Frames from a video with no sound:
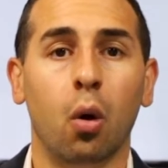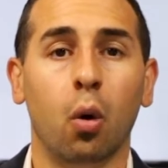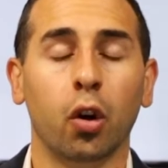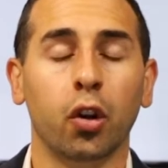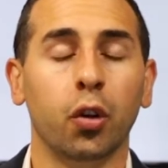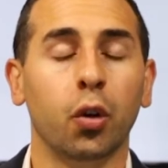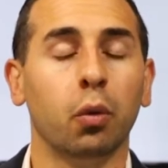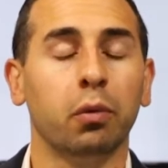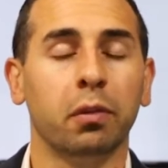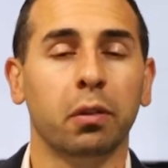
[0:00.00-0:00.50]
or
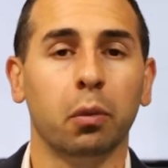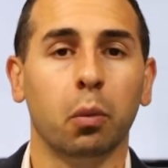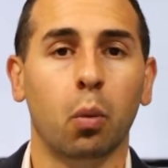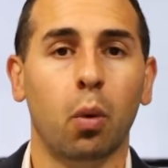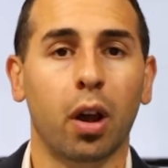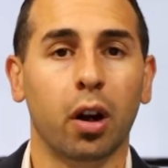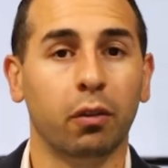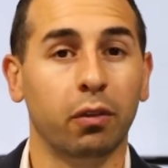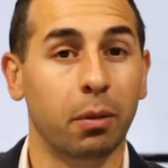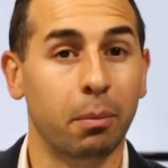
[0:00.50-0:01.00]
you don't
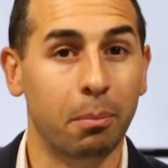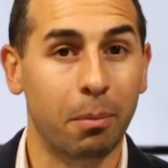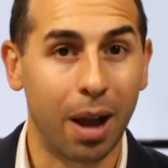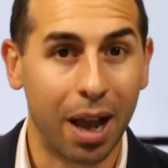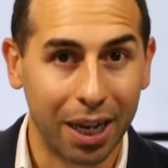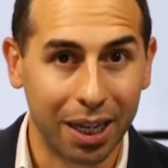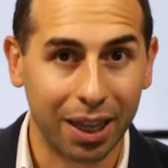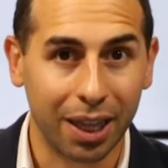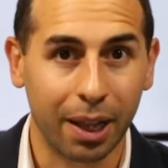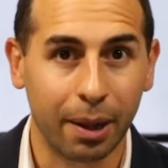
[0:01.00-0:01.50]
want to
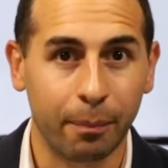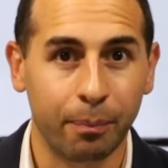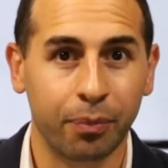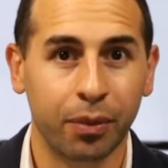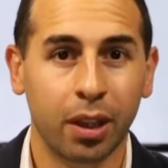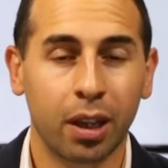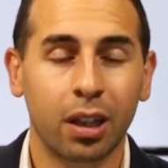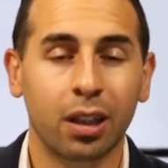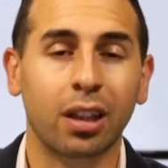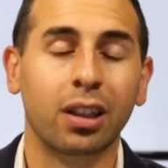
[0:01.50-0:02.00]
remind them
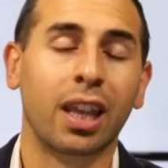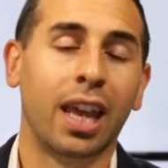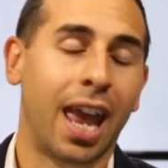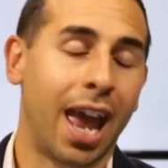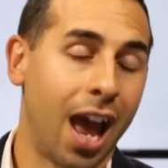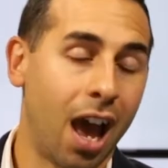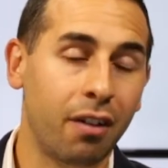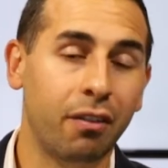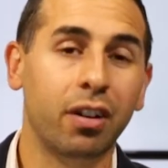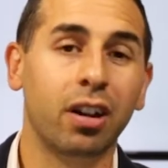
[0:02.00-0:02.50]
that they
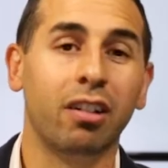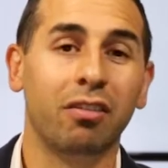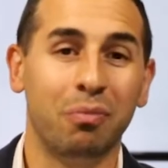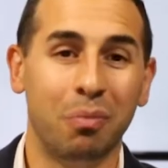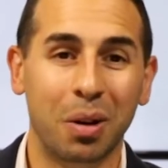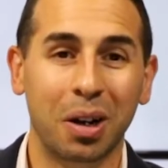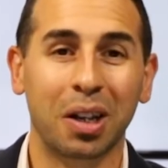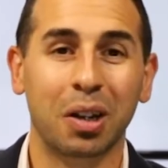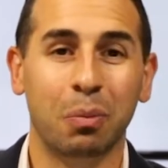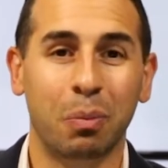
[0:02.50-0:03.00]
have enough
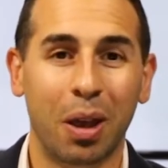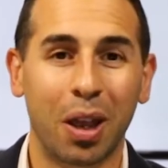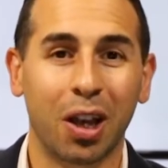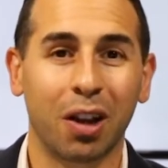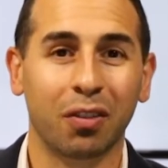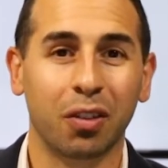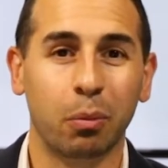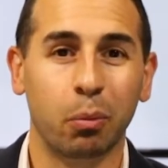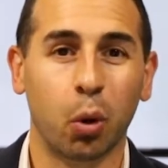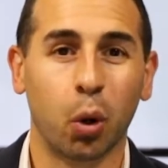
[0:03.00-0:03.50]
money to pay
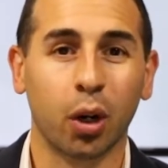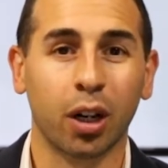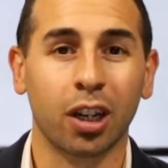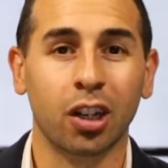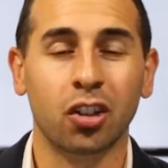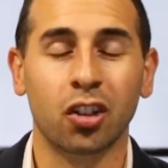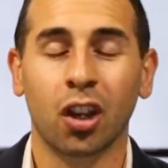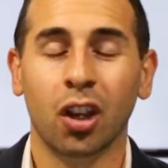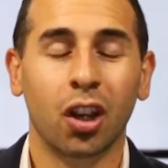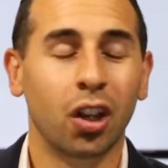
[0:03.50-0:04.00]
off the
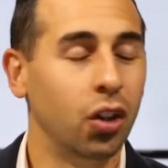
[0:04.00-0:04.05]
mortgage,